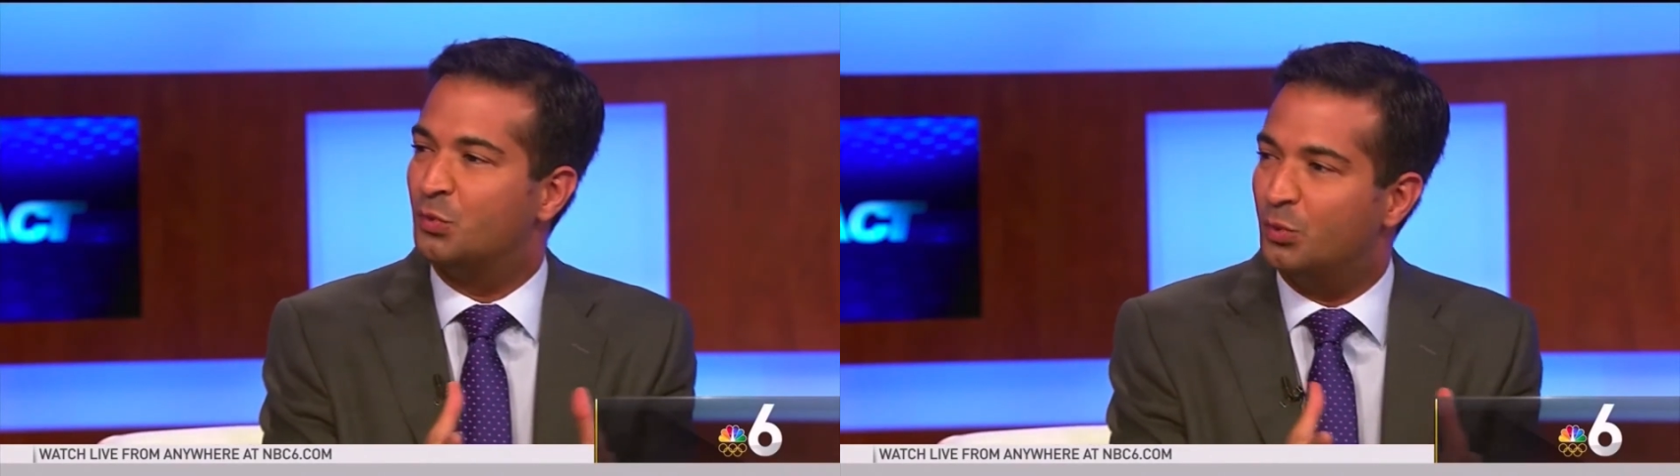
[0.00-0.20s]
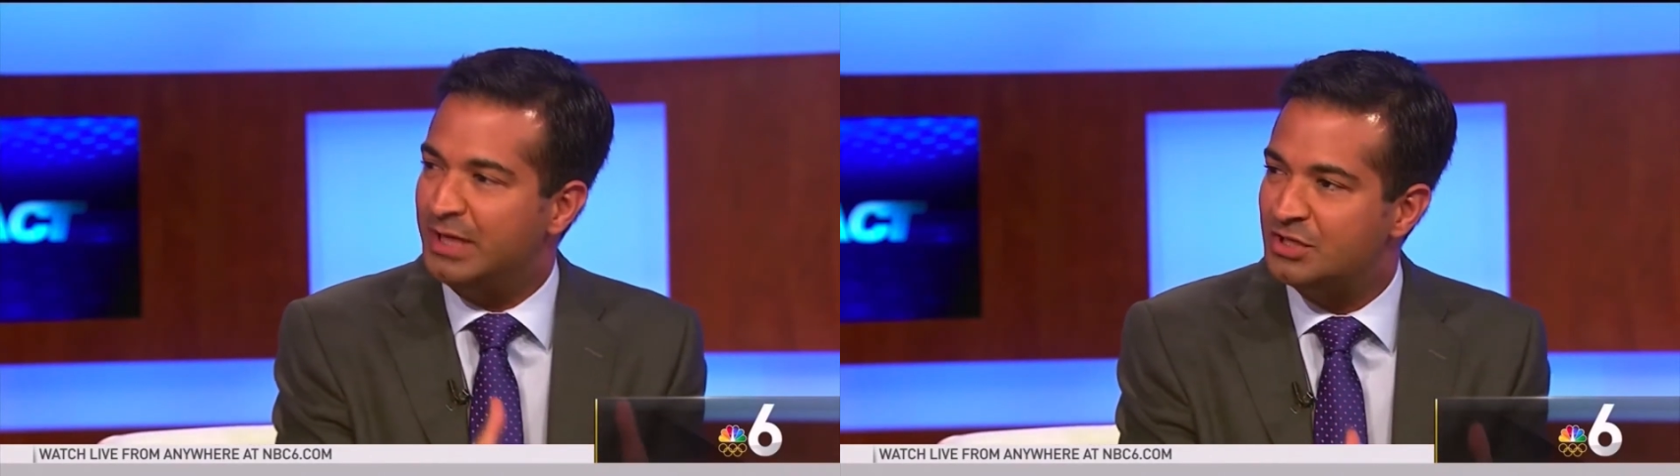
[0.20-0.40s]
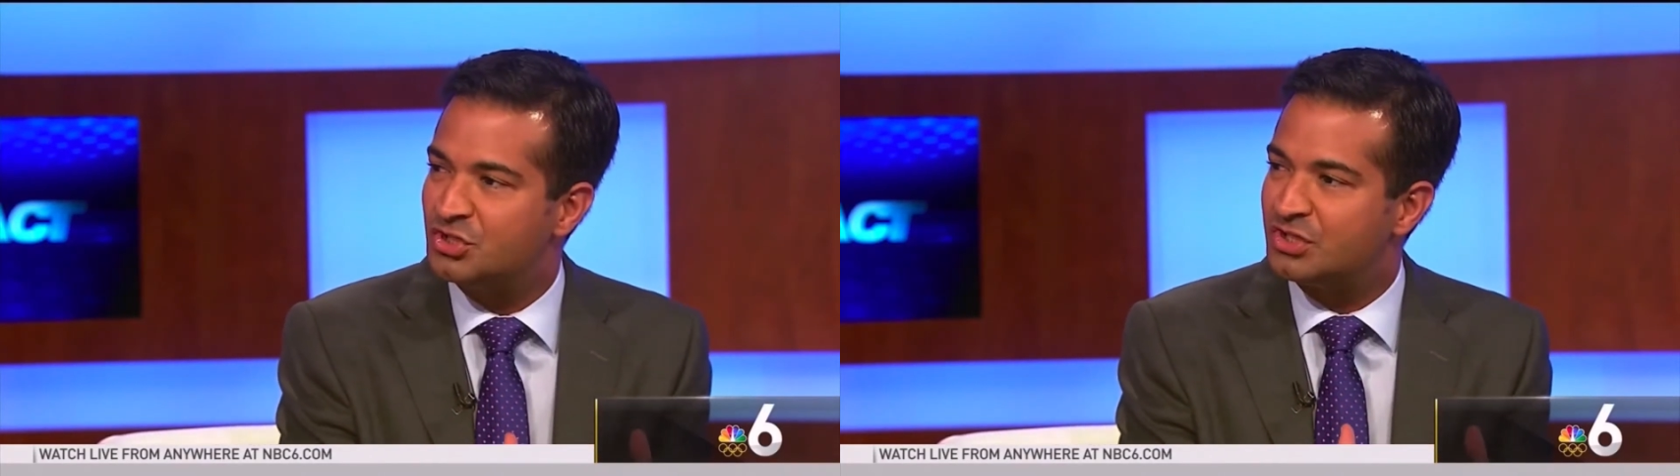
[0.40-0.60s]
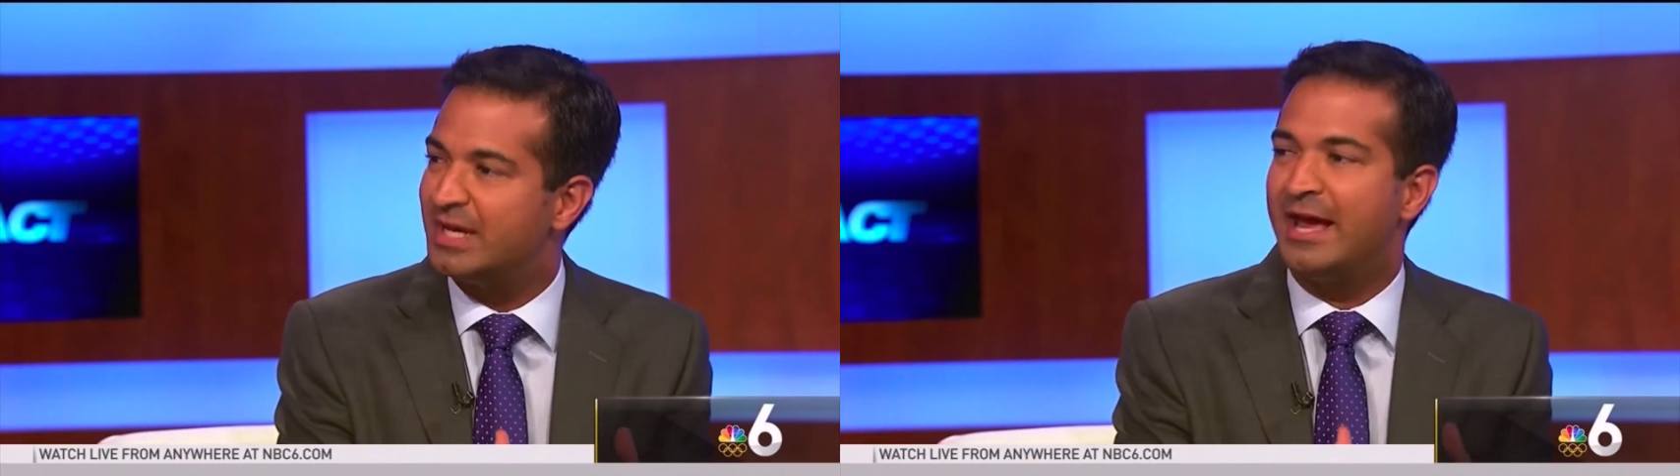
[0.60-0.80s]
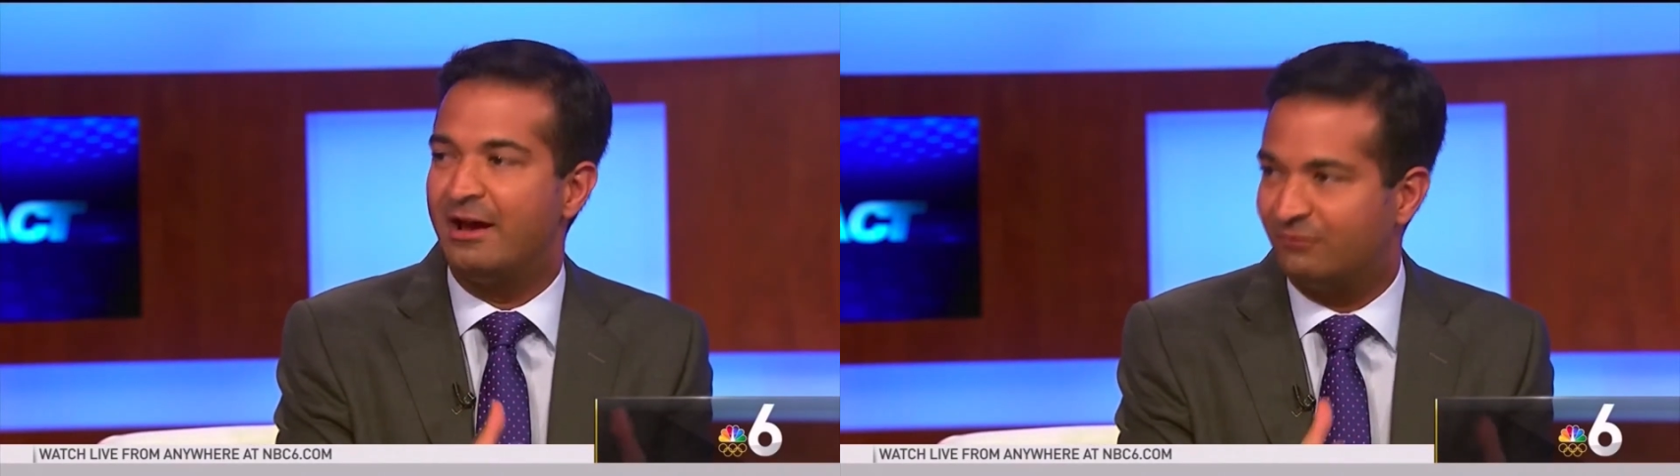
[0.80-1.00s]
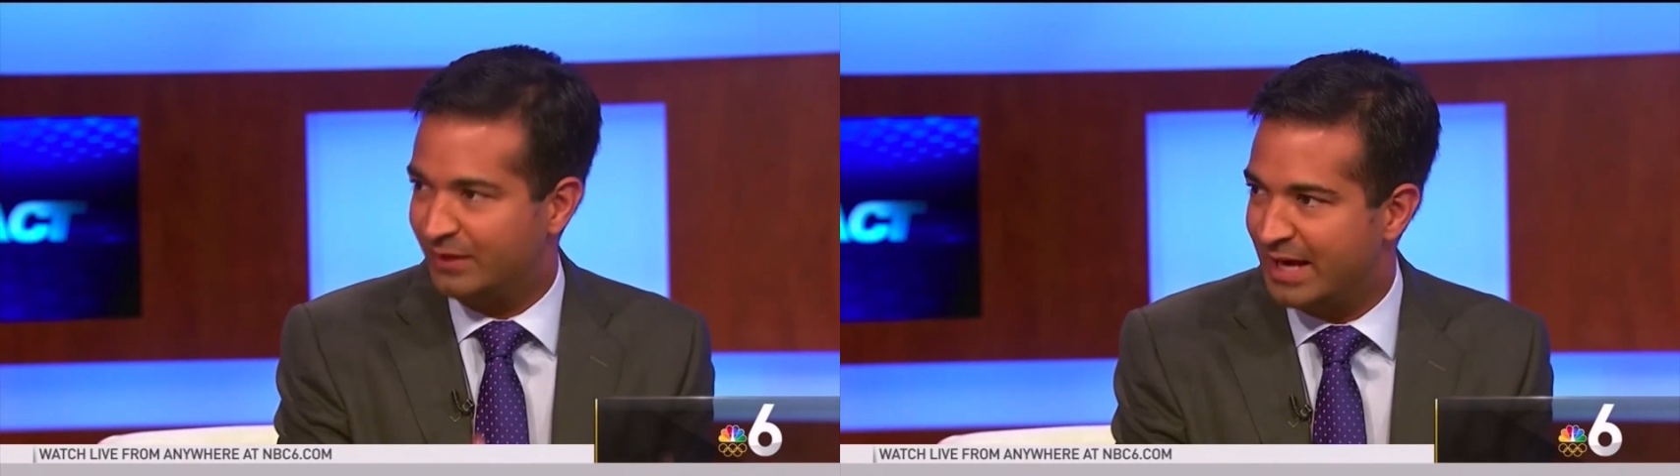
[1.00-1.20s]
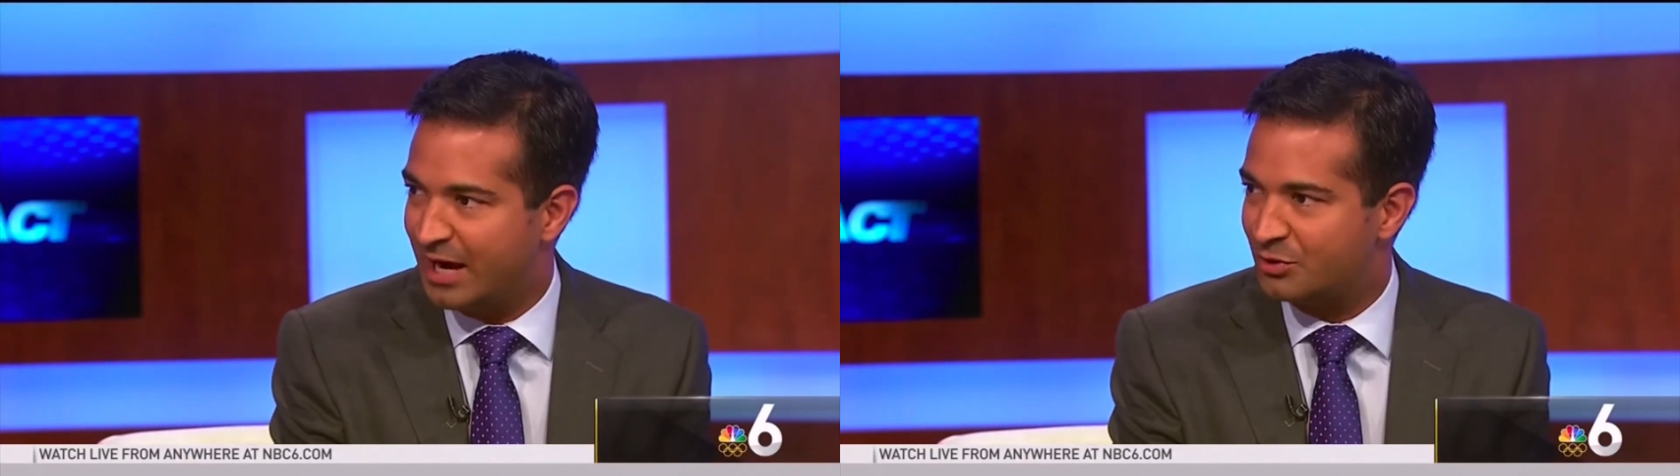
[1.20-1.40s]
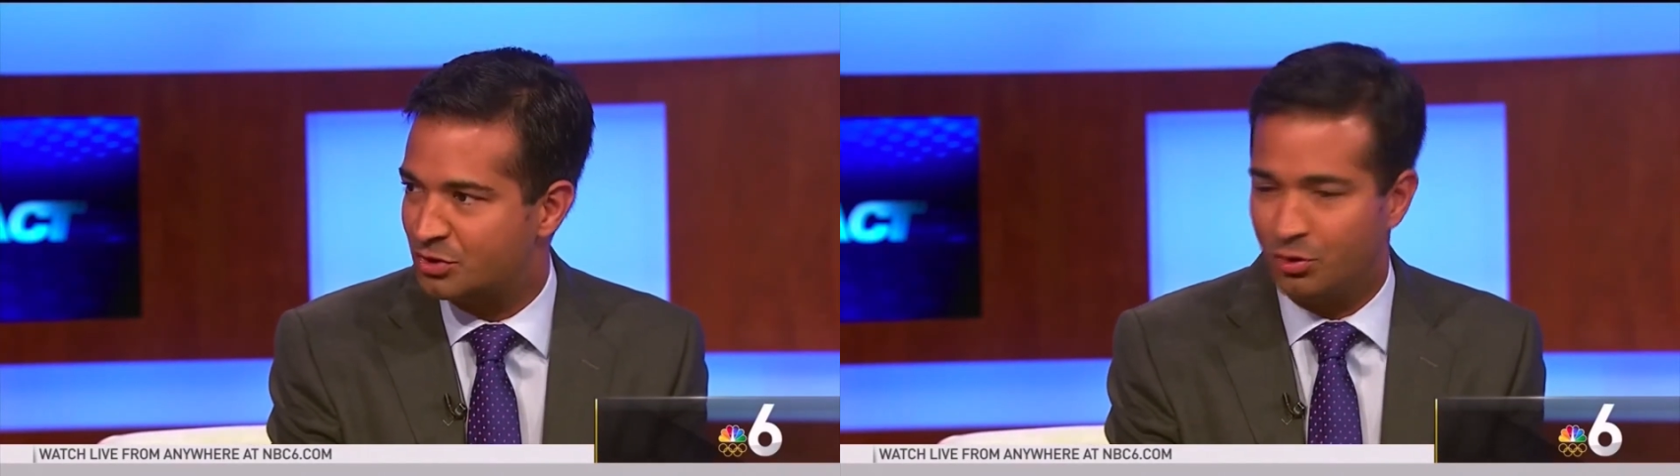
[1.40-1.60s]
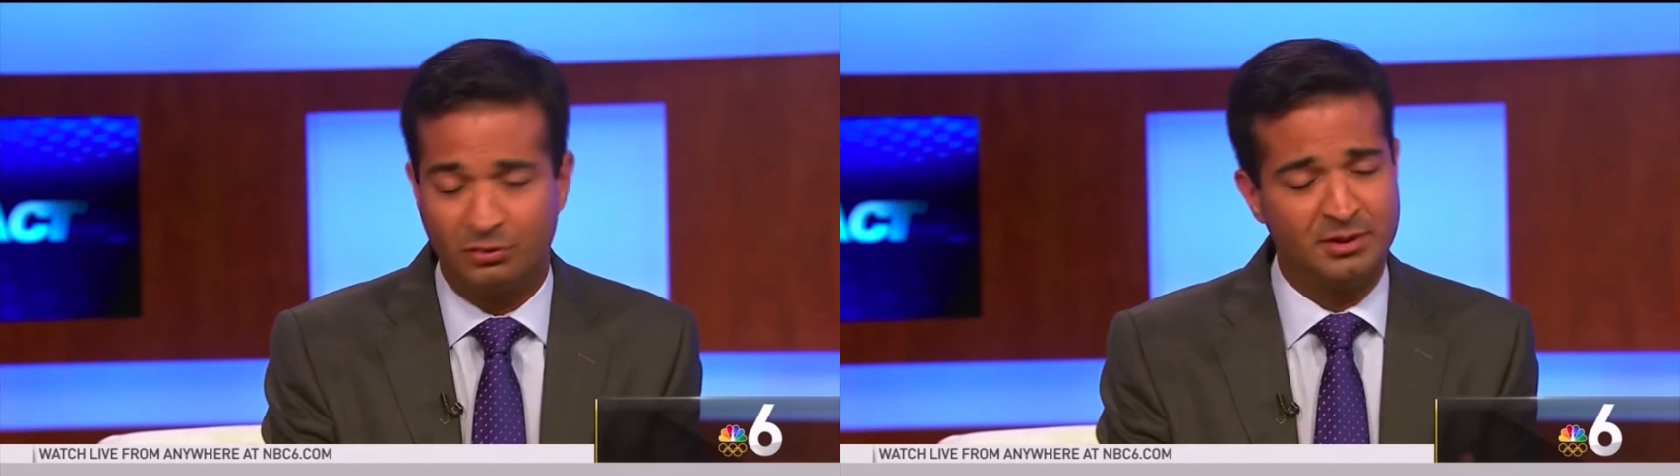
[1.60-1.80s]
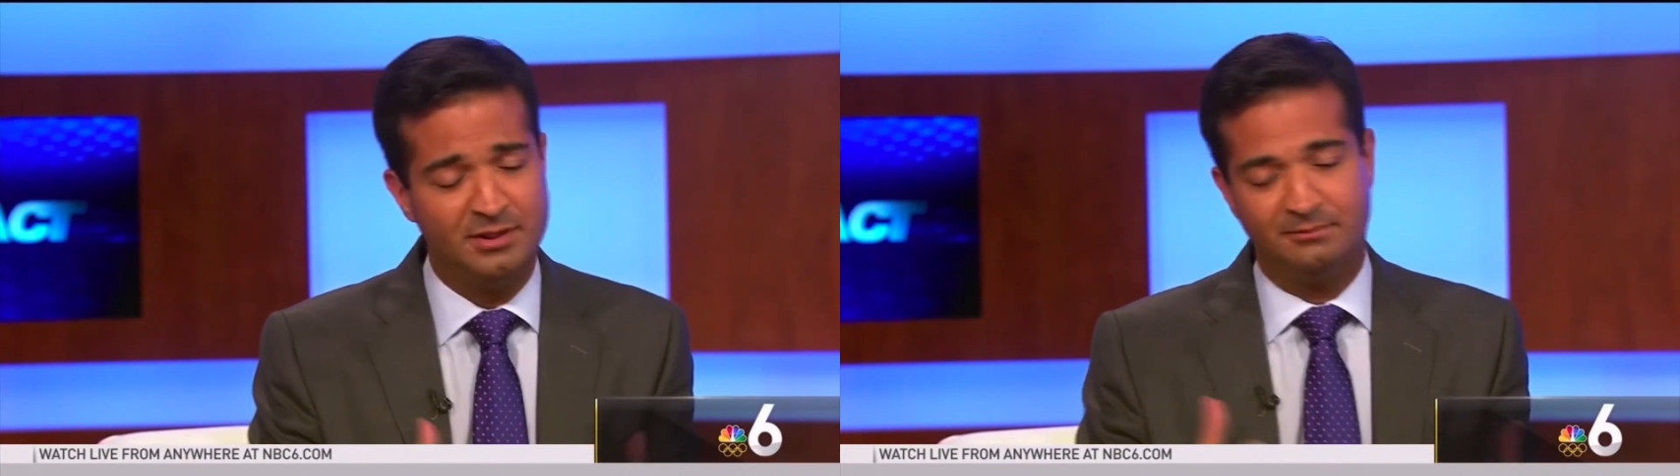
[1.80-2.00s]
reached every household.